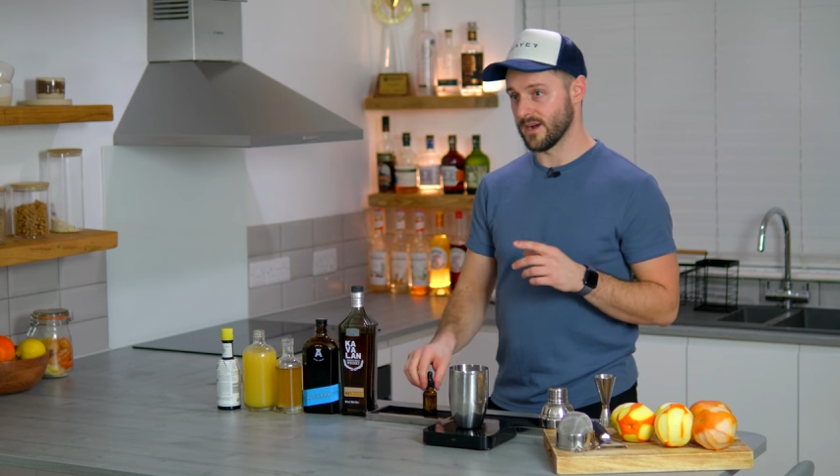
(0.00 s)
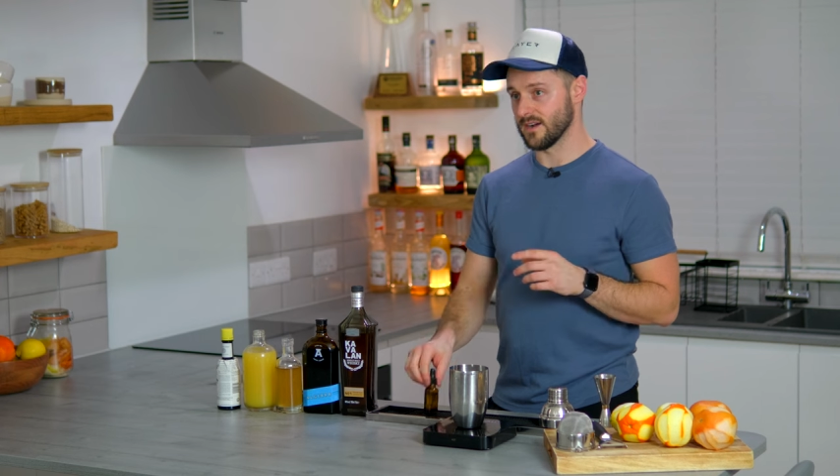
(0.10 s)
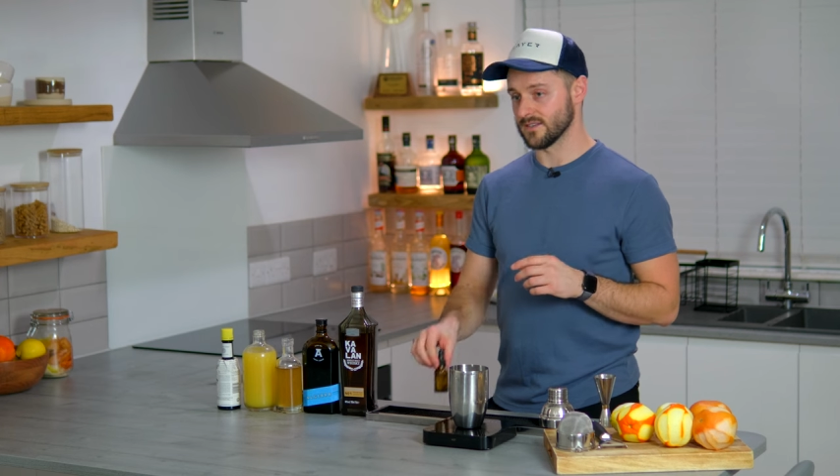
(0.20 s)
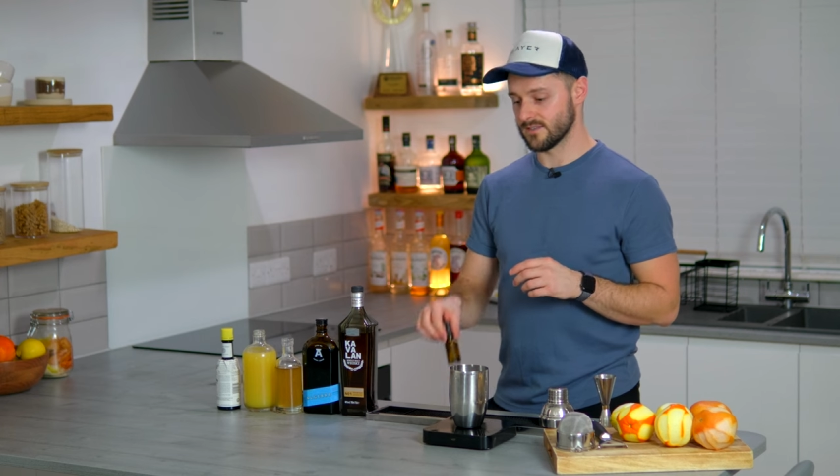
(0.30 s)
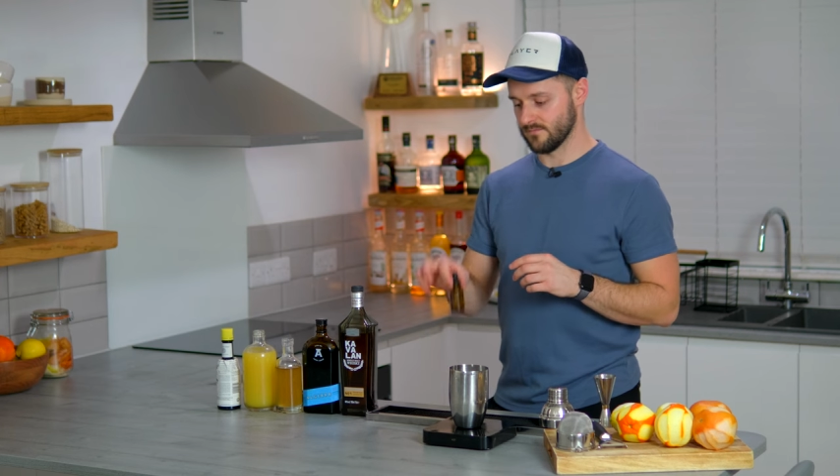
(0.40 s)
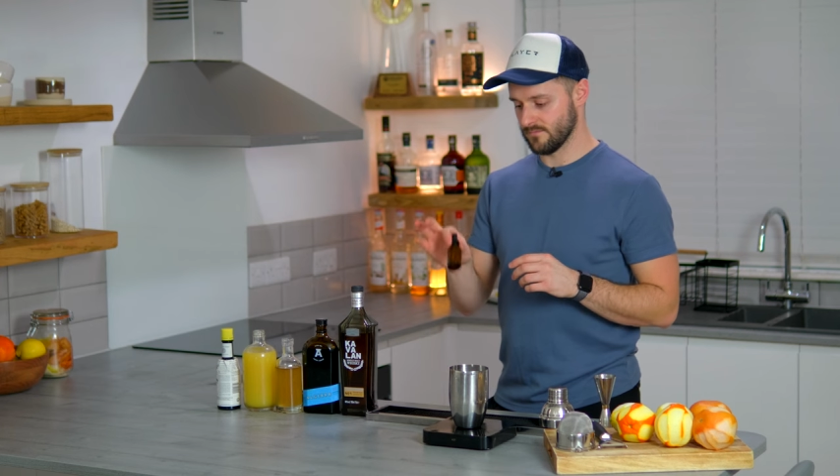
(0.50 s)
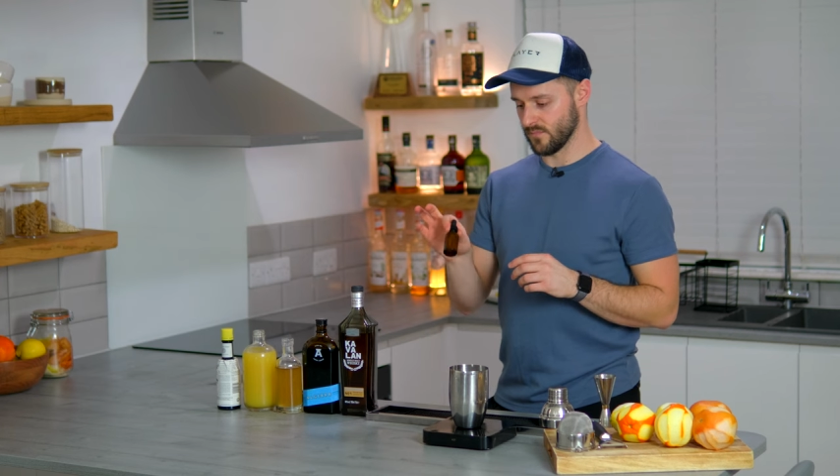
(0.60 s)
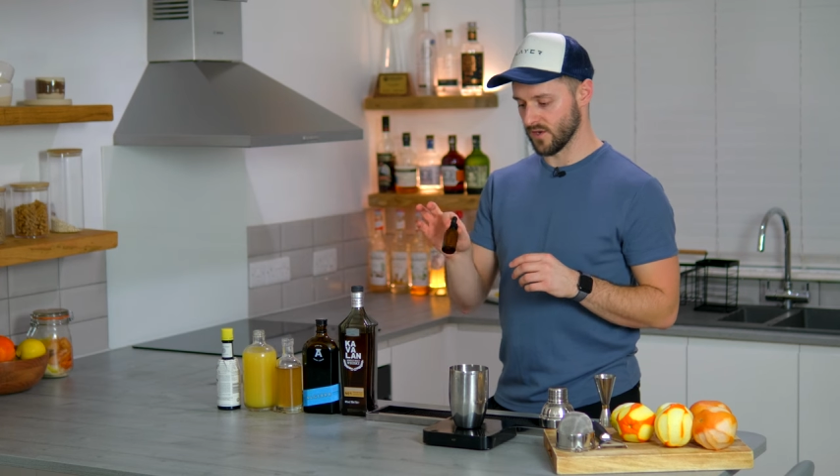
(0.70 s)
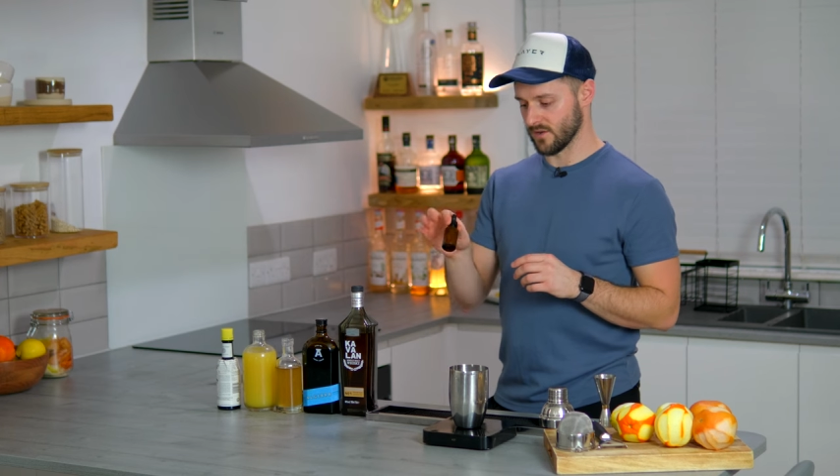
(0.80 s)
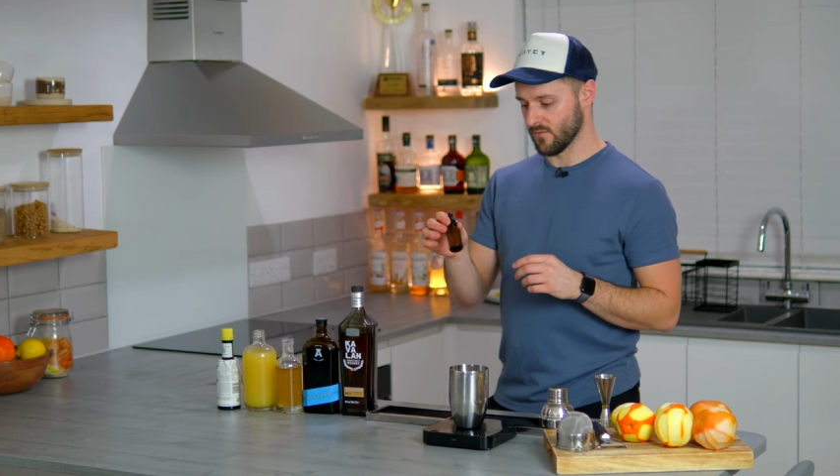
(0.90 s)
parts
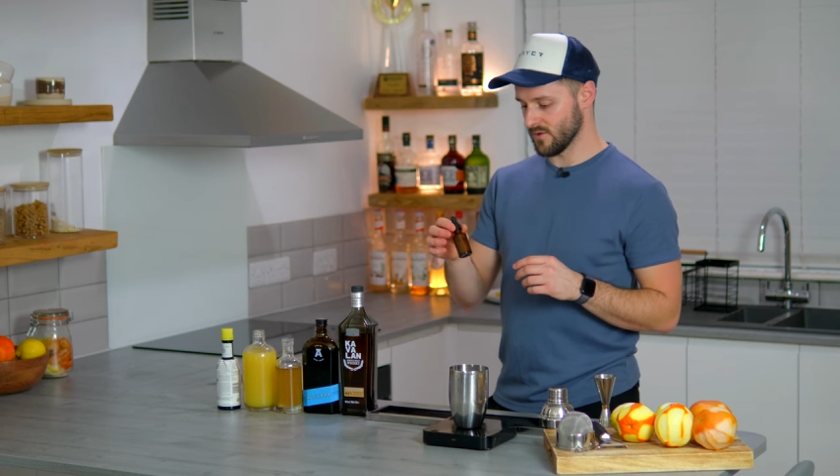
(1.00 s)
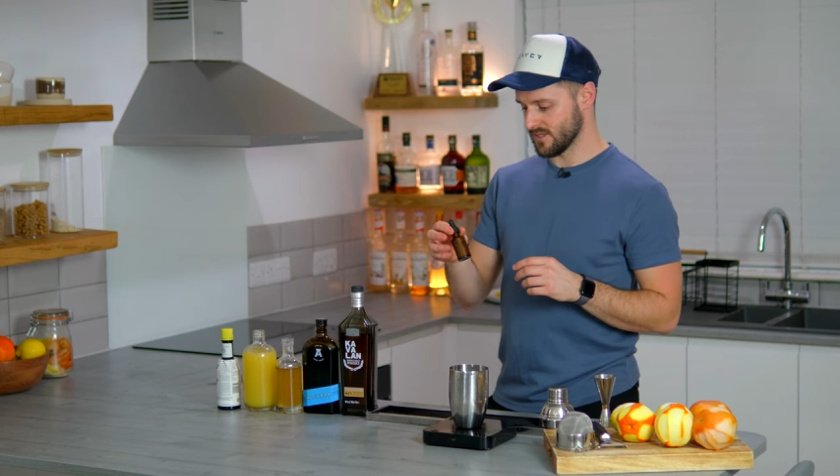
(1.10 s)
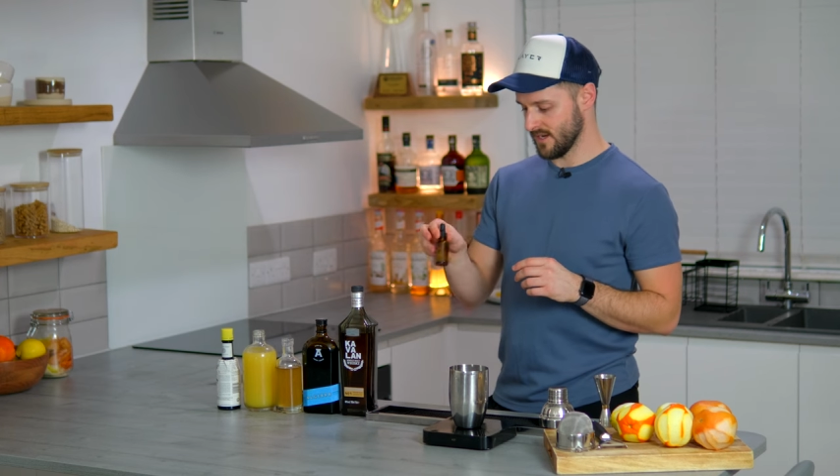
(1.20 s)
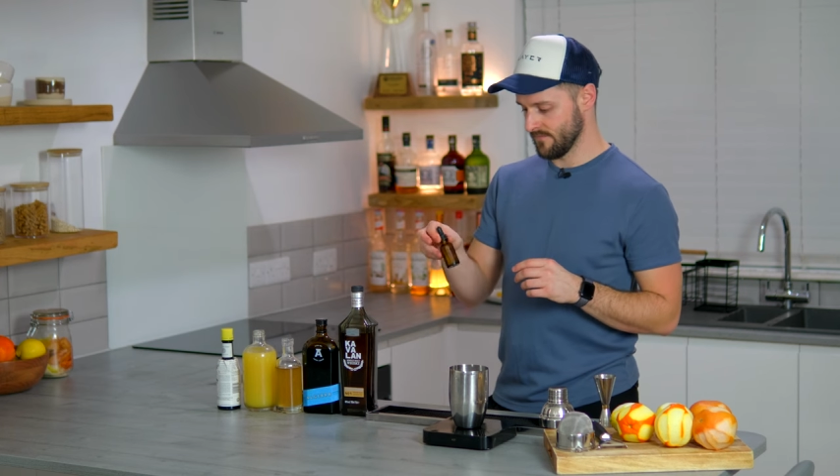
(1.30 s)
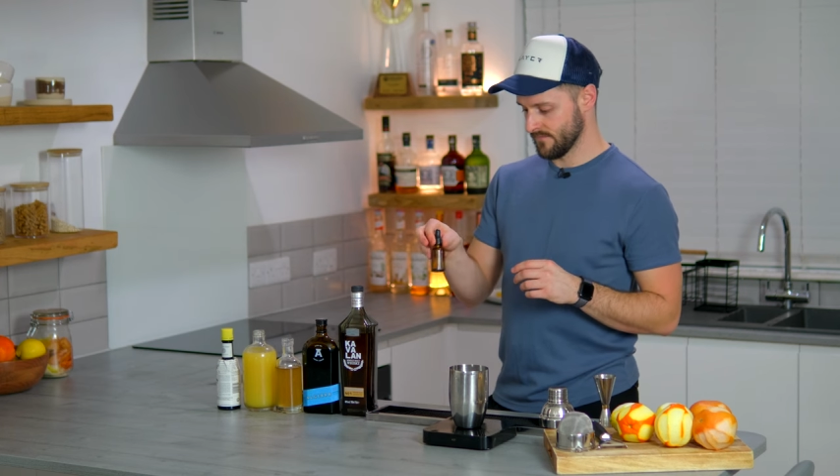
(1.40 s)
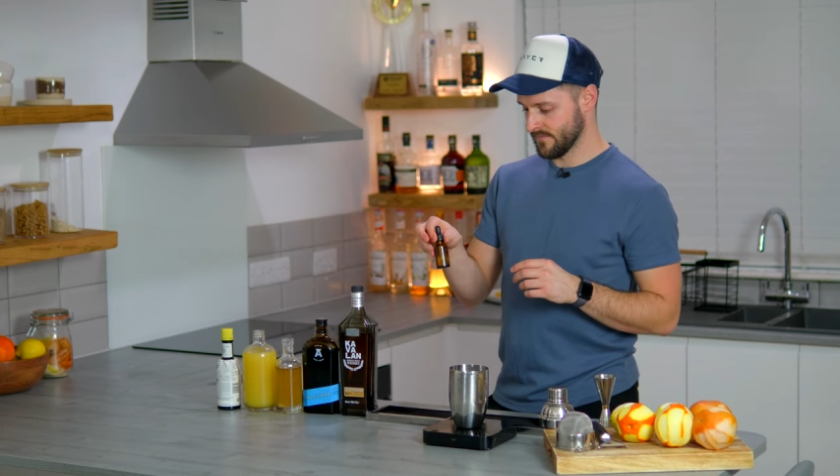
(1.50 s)
boiling water.